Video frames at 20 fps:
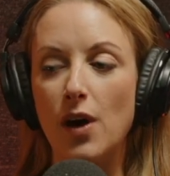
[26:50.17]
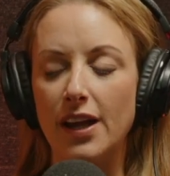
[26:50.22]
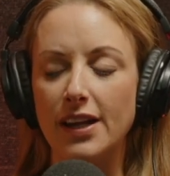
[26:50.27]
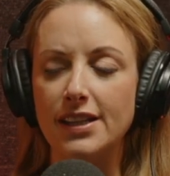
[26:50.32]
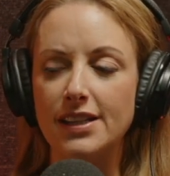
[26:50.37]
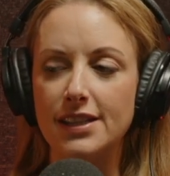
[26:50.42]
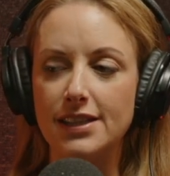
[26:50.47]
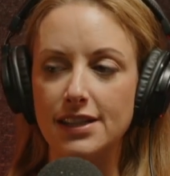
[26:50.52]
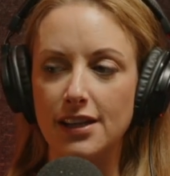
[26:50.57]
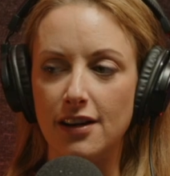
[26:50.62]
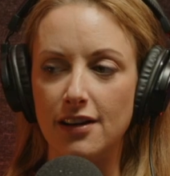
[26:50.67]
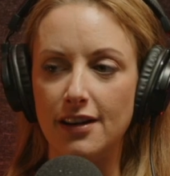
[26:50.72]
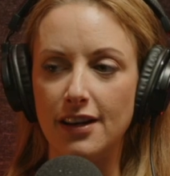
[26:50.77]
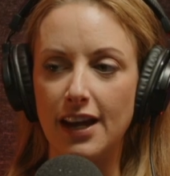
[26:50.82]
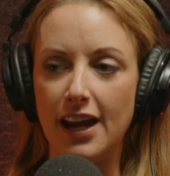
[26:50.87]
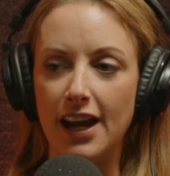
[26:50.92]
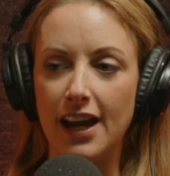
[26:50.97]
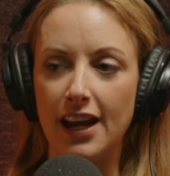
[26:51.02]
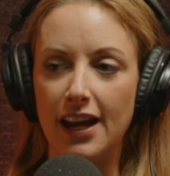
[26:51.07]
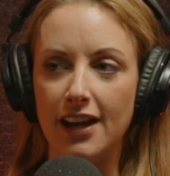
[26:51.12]
into certain
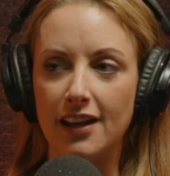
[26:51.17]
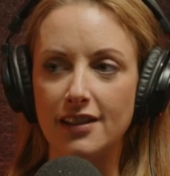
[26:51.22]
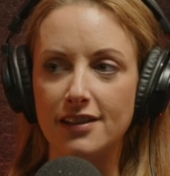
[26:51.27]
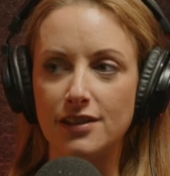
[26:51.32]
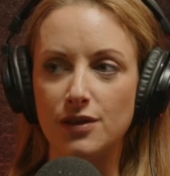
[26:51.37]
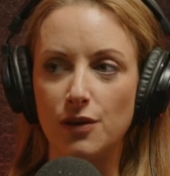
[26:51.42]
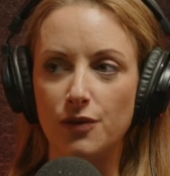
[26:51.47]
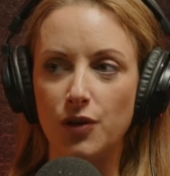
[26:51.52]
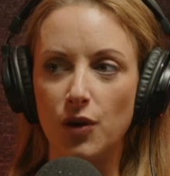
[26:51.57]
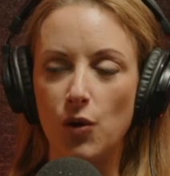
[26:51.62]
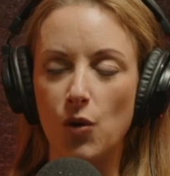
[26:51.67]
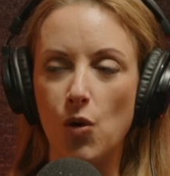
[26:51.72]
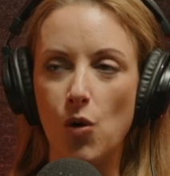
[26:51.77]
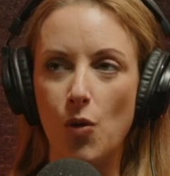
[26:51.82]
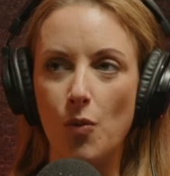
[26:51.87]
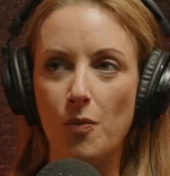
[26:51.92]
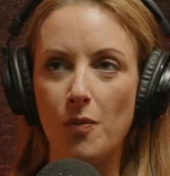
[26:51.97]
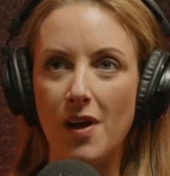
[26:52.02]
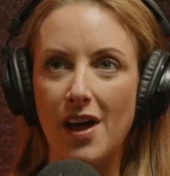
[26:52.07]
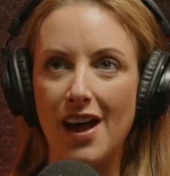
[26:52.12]
areas of your
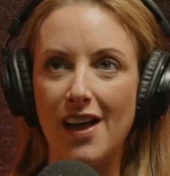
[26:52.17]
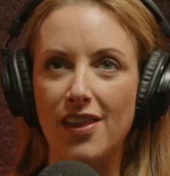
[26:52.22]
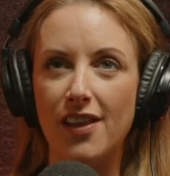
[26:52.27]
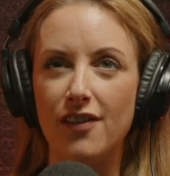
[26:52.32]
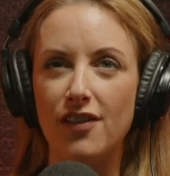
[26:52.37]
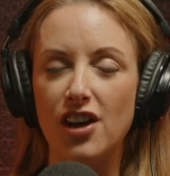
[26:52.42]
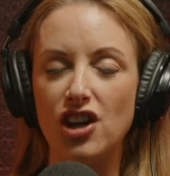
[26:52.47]
home and